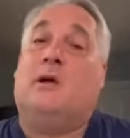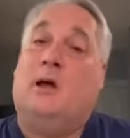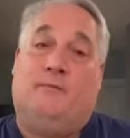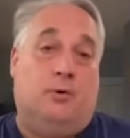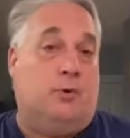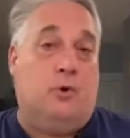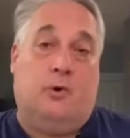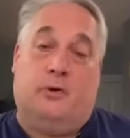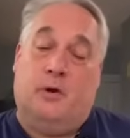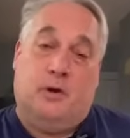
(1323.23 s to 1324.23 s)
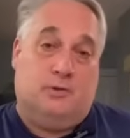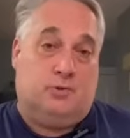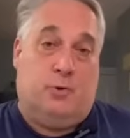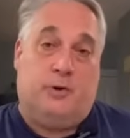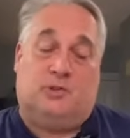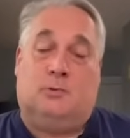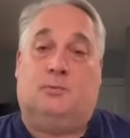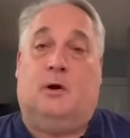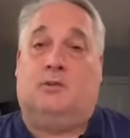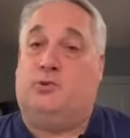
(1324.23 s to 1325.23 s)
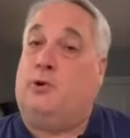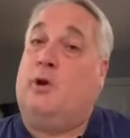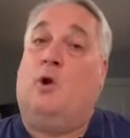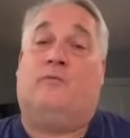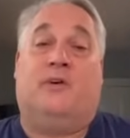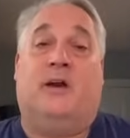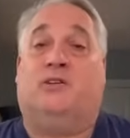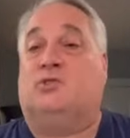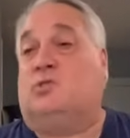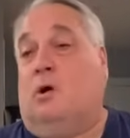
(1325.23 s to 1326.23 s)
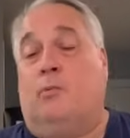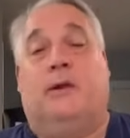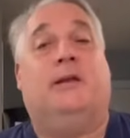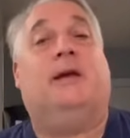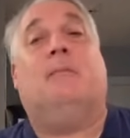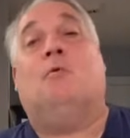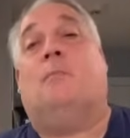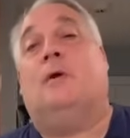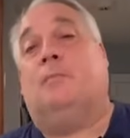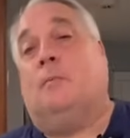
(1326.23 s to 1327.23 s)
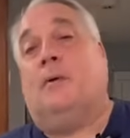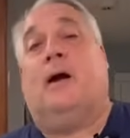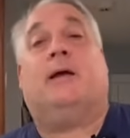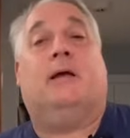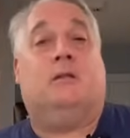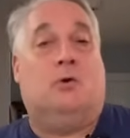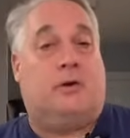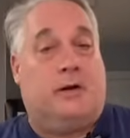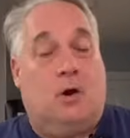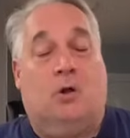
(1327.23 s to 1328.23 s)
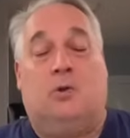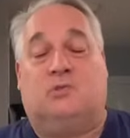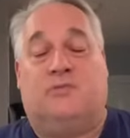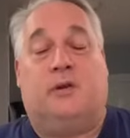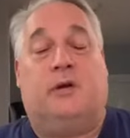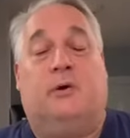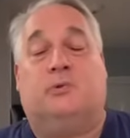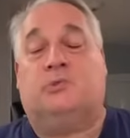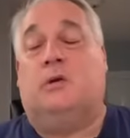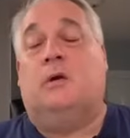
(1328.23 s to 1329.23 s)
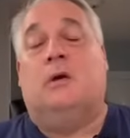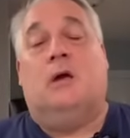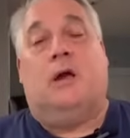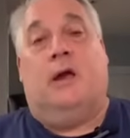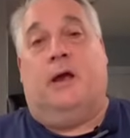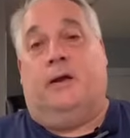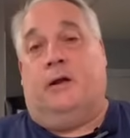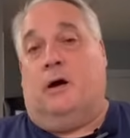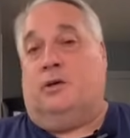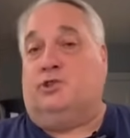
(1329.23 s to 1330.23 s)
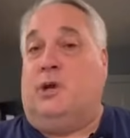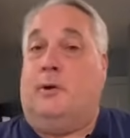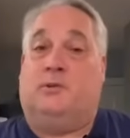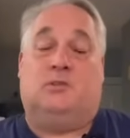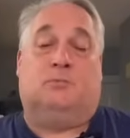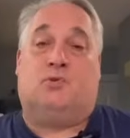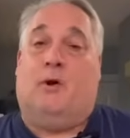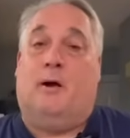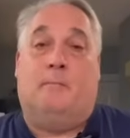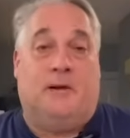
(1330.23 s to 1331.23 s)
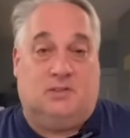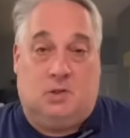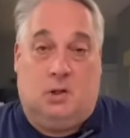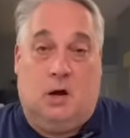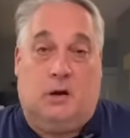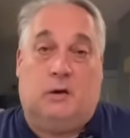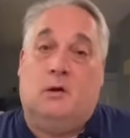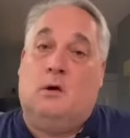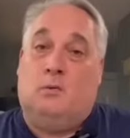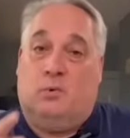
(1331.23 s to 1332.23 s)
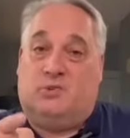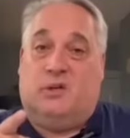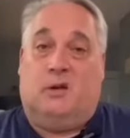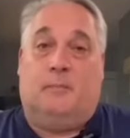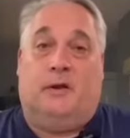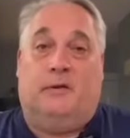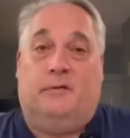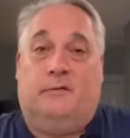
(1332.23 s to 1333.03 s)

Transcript: If you could turn your notifications on, we need to get more people back in looking at all those videos. And share and subscribe means a lot. We'll see you in a minute.